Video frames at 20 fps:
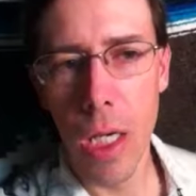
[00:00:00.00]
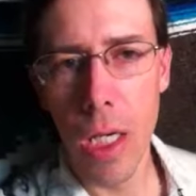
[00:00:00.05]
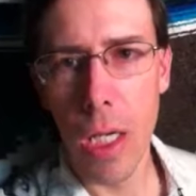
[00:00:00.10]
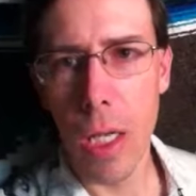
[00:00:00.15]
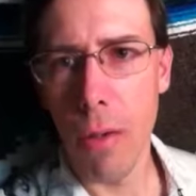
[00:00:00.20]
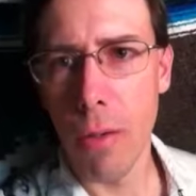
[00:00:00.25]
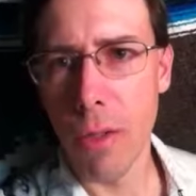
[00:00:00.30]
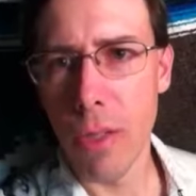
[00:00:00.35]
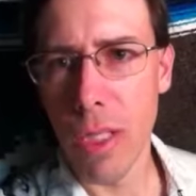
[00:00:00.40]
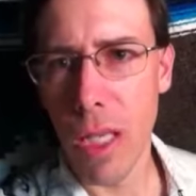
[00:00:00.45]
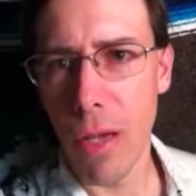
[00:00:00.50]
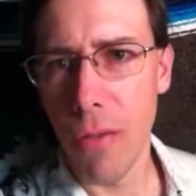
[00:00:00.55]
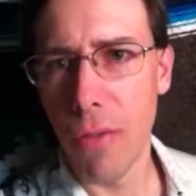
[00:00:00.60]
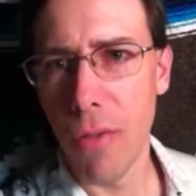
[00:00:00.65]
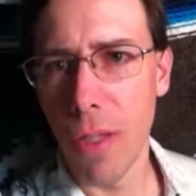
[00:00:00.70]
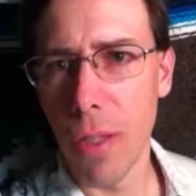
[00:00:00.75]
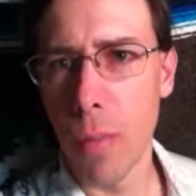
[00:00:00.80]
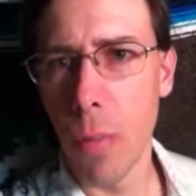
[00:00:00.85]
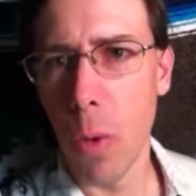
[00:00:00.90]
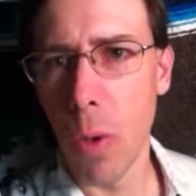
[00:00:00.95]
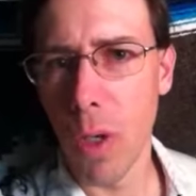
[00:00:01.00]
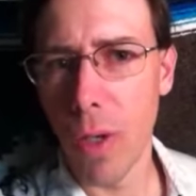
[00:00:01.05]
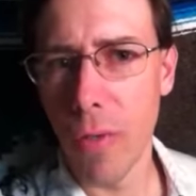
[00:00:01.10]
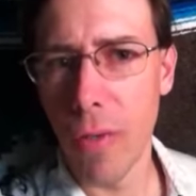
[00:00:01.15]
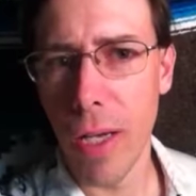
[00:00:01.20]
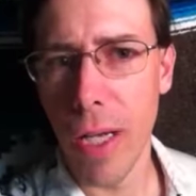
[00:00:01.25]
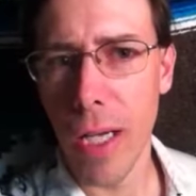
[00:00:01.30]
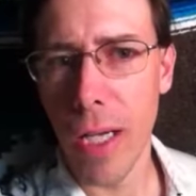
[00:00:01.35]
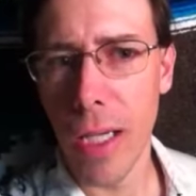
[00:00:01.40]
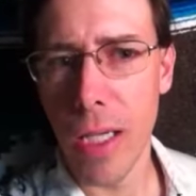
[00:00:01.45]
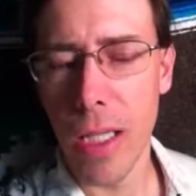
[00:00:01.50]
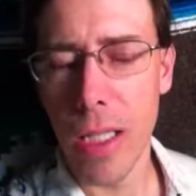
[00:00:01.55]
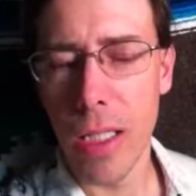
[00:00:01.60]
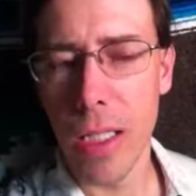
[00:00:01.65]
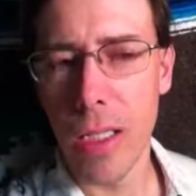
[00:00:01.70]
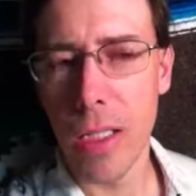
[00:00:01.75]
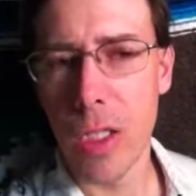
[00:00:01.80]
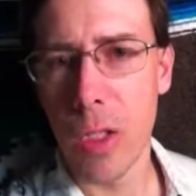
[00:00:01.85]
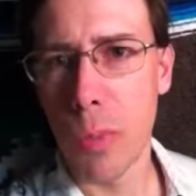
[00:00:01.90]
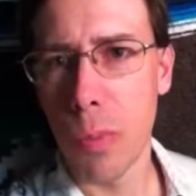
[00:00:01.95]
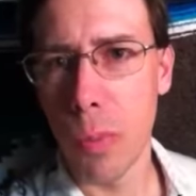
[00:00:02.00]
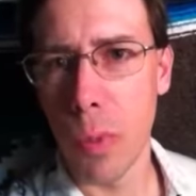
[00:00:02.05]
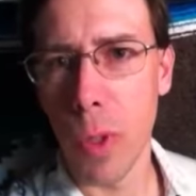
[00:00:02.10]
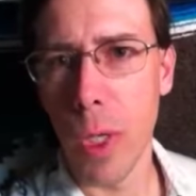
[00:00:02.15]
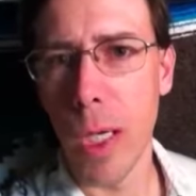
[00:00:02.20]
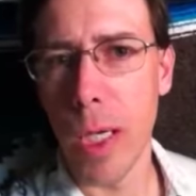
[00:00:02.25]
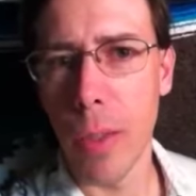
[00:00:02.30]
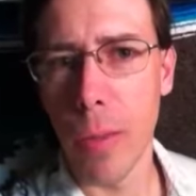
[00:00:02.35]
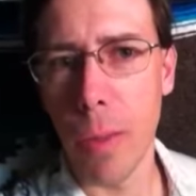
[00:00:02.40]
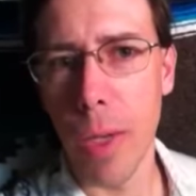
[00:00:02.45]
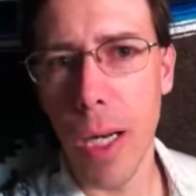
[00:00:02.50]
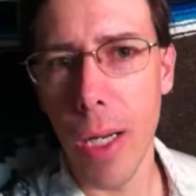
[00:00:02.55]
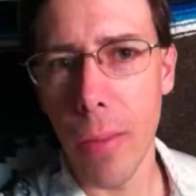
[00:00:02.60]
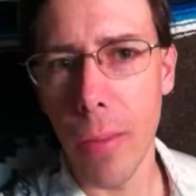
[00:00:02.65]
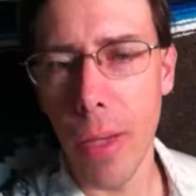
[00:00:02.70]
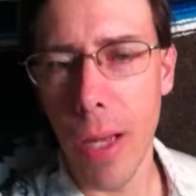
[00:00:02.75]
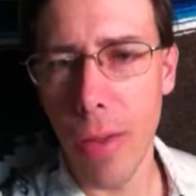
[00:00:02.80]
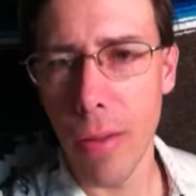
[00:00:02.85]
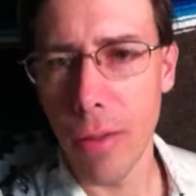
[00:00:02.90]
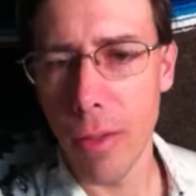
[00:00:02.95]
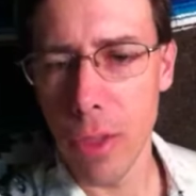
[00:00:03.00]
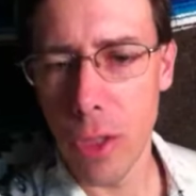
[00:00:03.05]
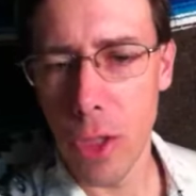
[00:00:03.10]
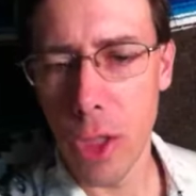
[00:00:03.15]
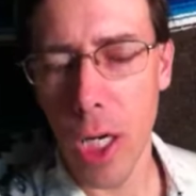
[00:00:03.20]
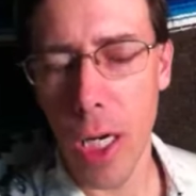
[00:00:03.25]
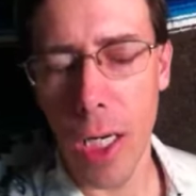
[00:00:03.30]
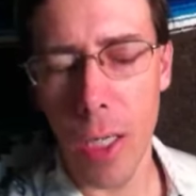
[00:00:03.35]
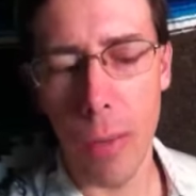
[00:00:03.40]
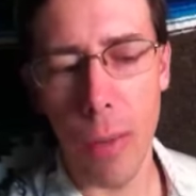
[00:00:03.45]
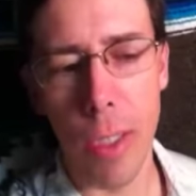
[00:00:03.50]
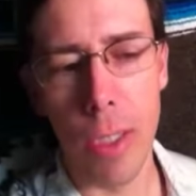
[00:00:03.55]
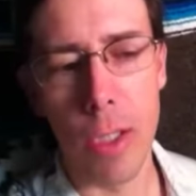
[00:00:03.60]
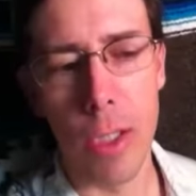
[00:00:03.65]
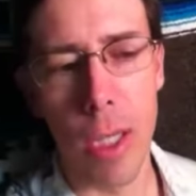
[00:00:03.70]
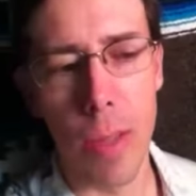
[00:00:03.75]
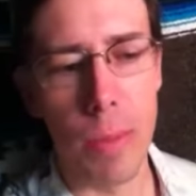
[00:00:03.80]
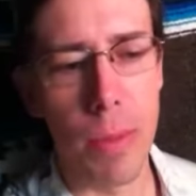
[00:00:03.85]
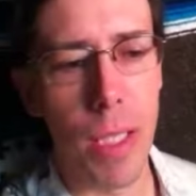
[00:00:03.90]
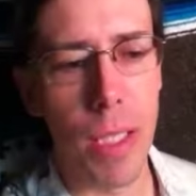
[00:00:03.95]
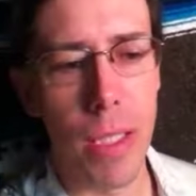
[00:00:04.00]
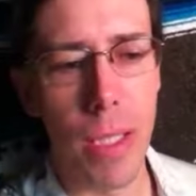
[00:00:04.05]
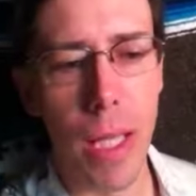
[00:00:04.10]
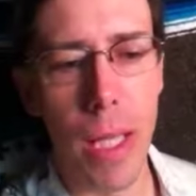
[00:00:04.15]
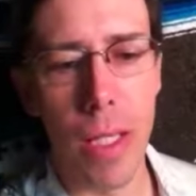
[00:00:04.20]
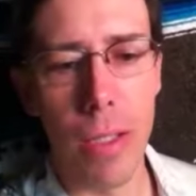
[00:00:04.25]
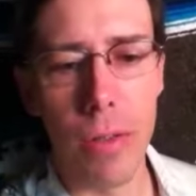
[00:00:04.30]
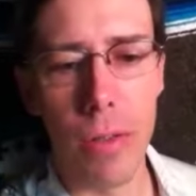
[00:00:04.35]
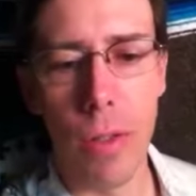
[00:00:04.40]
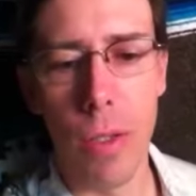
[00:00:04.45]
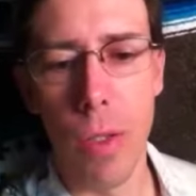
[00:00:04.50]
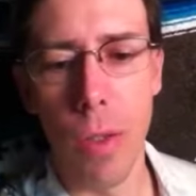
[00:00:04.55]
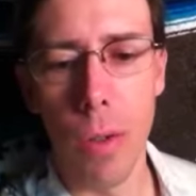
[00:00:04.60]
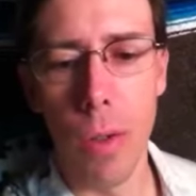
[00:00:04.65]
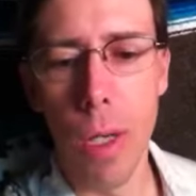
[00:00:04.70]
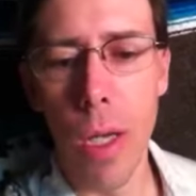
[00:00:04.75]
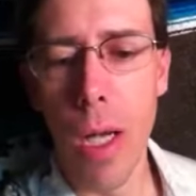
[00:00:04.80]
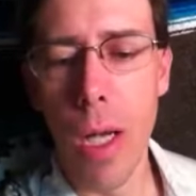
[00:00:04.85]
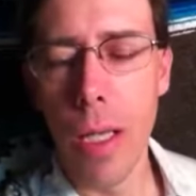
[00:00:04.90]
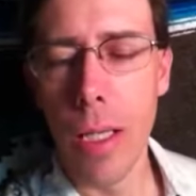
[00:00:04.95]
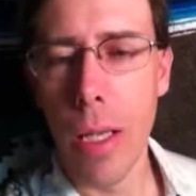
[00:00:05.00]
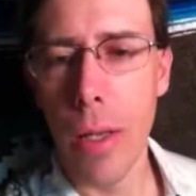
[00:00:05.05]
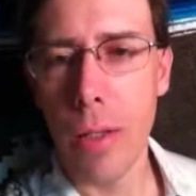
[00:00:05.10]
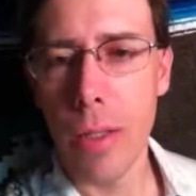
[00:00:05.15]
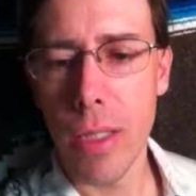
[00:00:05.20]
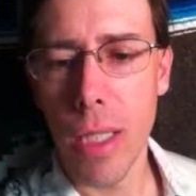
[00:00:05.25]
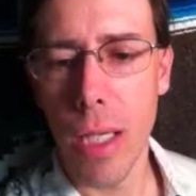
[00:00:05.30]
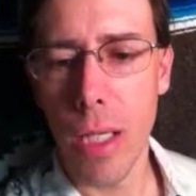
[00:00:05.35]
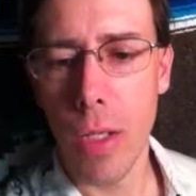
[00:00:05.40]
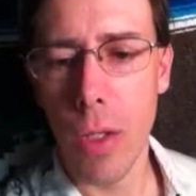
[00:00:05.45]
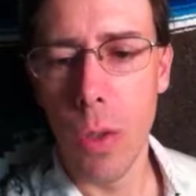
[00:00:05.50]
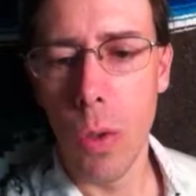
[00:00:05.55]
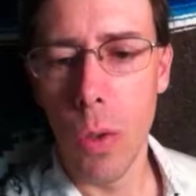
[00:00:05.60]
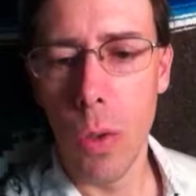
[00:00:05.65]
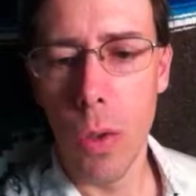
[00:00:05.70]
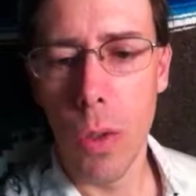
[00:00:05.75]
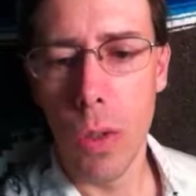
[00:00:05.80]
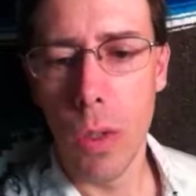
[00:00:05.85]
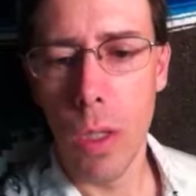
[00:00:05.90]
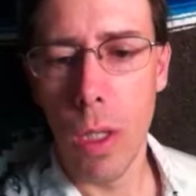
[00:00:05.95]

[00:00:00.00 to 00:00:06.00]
That was definitely more of a spring rain. We had those giant raindrops like that, so that was kind of cool cool.